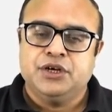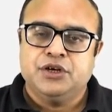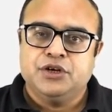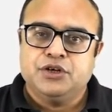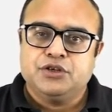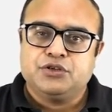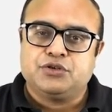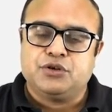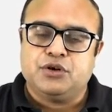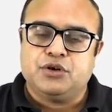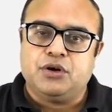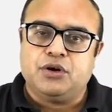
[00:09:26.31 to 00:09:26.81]

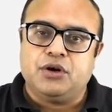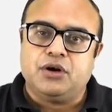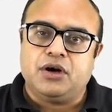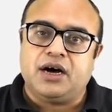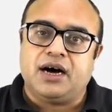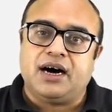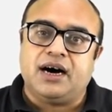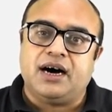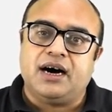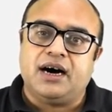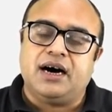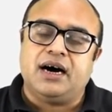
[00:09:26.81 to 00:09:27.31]
So
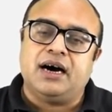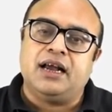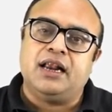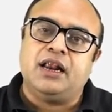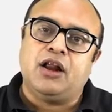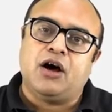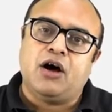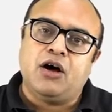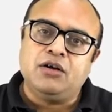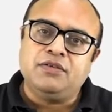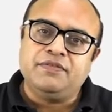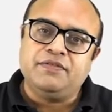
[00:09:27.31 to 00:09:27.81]

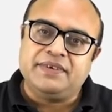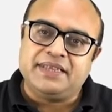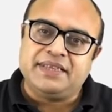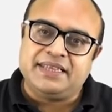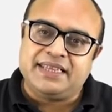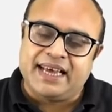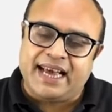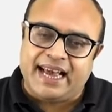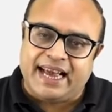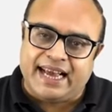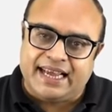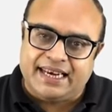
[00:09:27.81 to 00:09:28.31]
along with
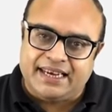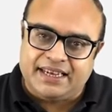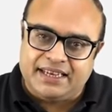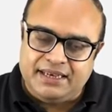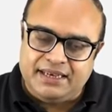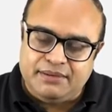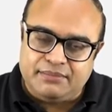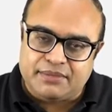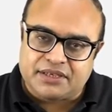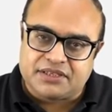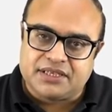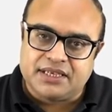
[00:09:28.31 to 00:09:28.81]
the
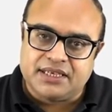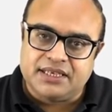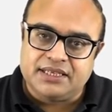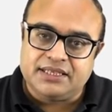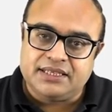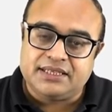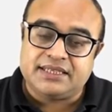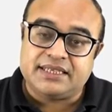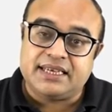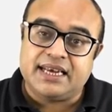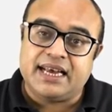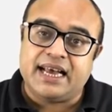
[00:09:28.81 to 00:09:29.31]
alary
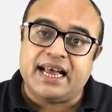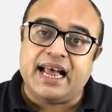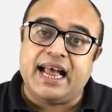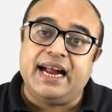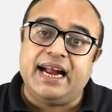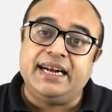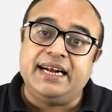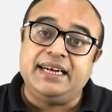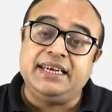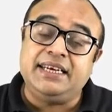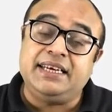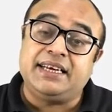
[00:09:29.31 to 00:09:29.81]
muscles
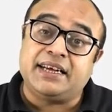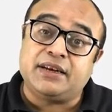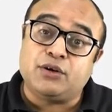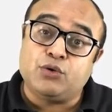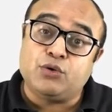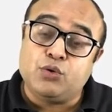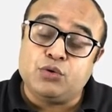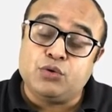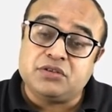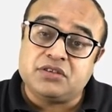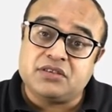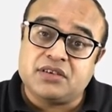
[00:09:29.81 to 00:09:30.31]
and
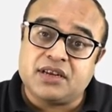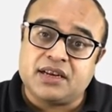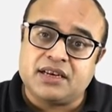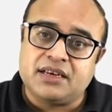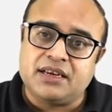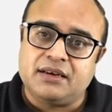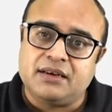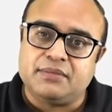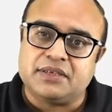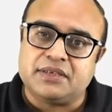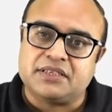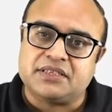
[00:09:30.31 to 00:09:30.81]

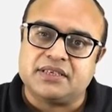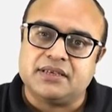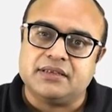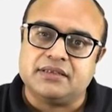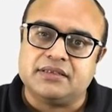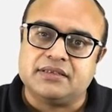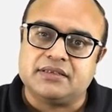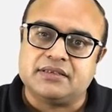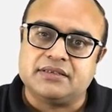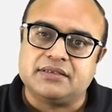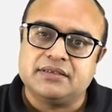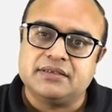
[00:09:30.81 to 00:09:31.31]
tergosternal
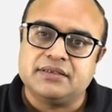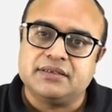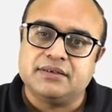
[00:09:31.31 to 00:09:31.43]
muscles,